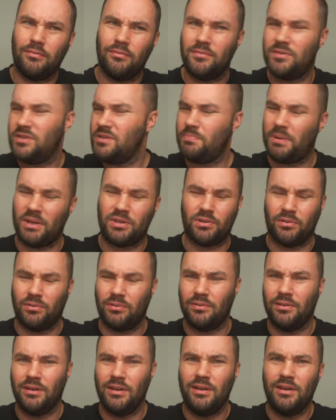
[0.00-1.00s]
special
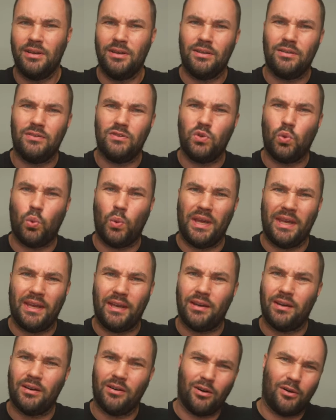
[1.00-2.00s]

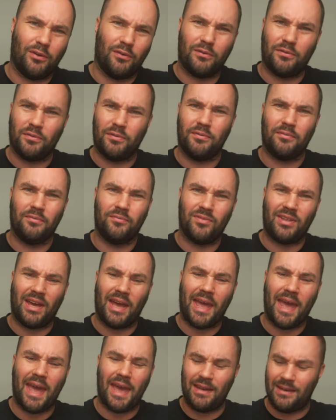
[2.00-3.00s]
tweak of the
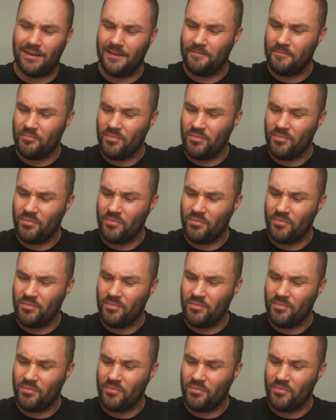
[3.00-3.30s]
head.